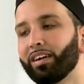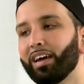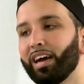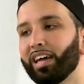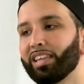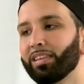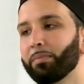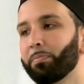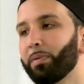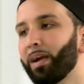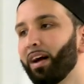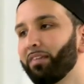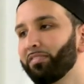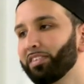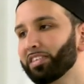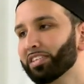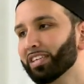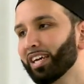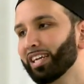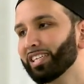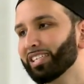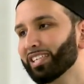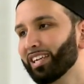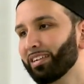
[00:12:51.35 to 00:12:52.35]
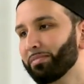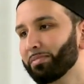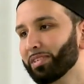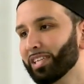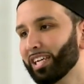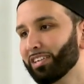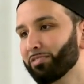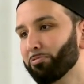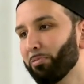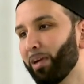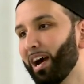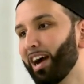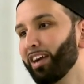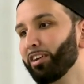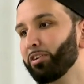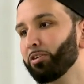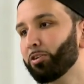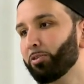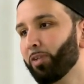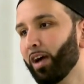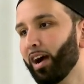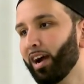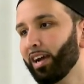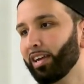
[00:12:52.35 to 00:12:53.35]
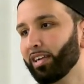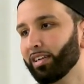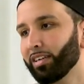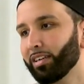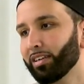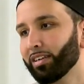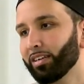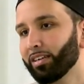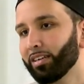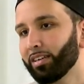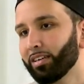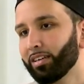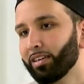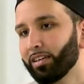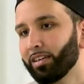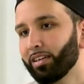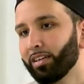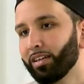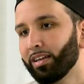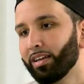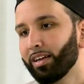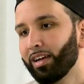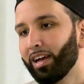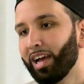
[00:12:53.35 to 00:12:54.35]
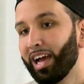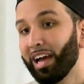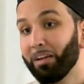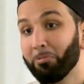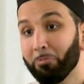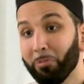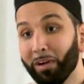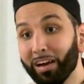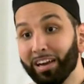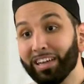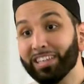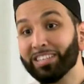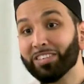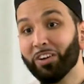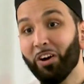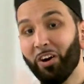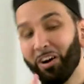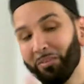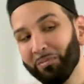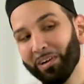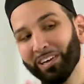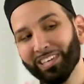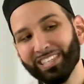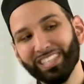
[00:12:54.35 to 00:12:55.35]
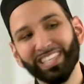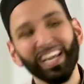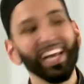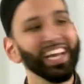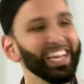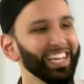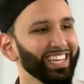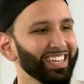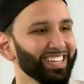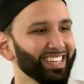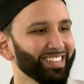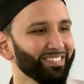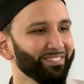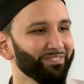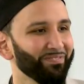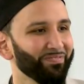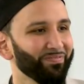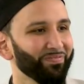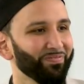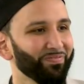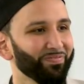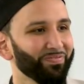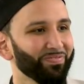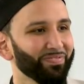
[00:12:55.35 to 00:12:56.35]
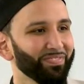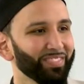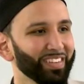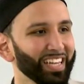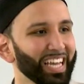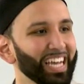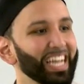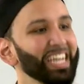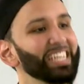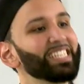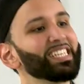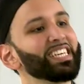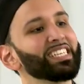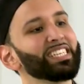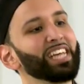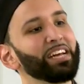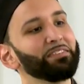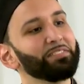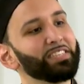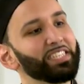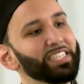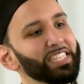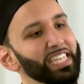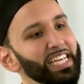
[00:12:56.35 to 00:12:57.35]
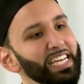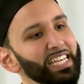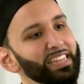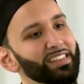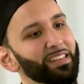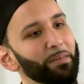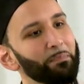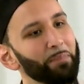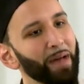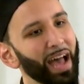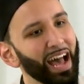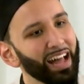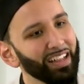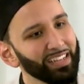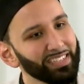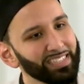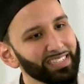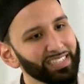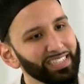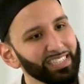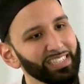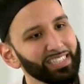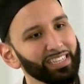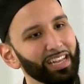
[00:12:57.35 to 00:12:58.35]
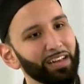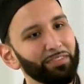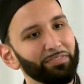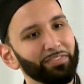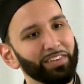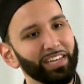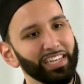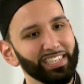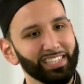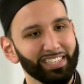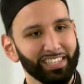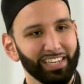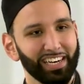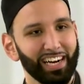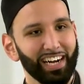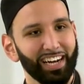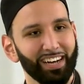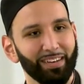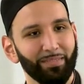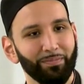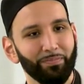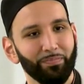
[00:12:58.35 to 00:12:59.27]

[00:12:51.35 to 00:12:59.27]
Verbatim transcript: And the Prophet says, Why are you crying? And what does Umar say? He says, I've seen the palaces of Kisra.